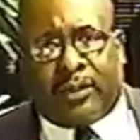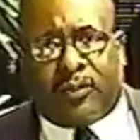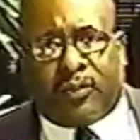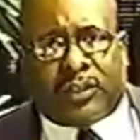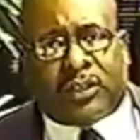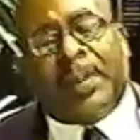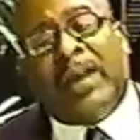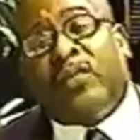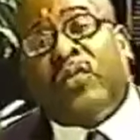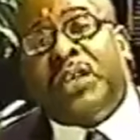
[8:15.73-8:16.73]
which is
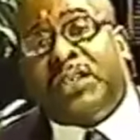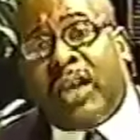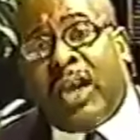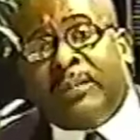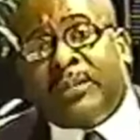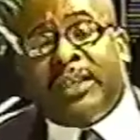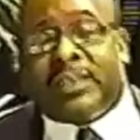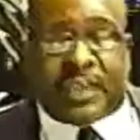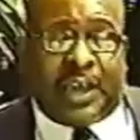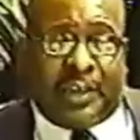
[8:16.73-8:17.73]
about they
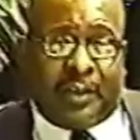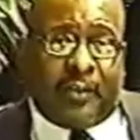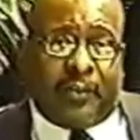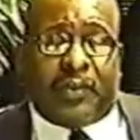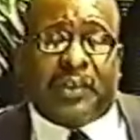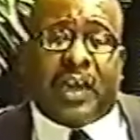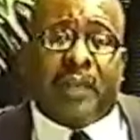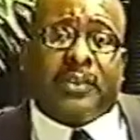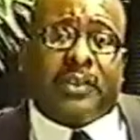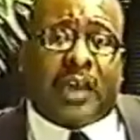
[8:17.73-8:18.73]
say, three
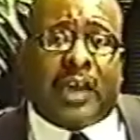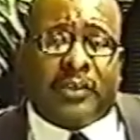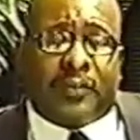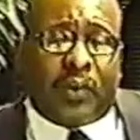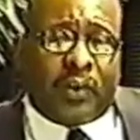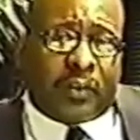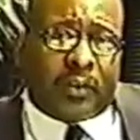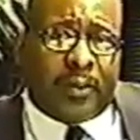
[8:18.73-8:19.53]
times the size of Earth,